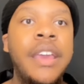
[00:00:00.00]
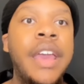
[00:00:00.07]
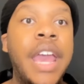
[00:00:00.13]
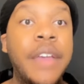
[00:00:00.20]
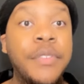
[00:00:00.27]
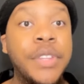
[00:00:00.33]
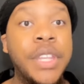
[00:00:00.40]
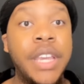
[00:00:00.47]

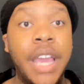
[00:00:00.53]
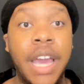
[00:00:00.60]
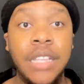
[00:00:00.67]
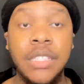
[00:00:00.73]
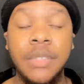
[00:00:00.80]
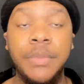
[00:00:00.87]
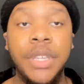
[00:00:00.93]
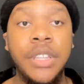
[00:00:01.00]
Everything has
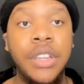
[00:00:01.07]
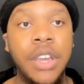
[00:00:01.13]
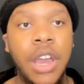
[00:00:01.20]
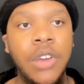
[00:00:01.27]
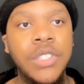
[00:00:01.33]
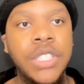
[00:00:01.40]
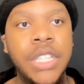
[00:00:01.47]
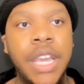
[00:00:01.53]
to be
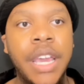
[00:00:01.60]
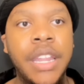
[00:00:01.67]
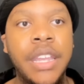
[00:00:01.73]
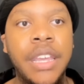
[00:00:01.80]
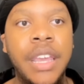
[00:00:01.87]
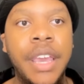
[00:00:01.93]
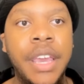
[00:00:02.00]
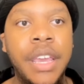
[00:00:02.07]

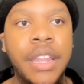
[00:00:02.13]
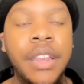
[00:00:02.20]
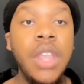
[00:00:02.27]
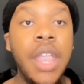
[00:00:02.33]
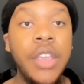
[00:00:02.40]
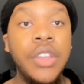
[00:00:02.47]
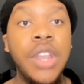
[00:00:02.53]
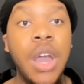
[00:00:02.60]
negotiated, and
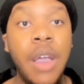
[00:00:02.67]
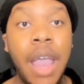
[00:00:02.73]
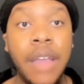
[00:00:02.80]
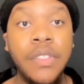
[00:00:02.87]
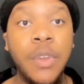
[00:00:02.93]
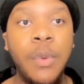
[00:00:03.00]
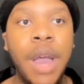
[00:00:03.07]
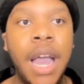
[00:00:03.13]
you know,
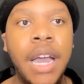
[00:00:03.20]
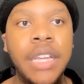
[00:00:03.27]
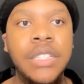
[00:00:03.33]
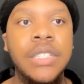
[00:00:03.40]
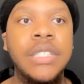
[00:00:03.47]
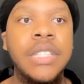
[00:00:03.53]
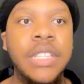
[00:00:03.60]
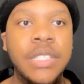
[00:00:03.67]
after a while it
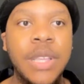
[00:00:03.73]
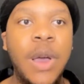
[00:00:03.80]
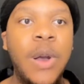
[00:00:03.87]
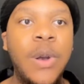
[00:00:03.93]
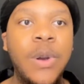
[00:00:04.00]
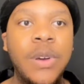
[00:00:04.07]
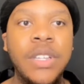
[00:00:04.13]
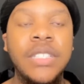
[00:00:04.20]
just gets old.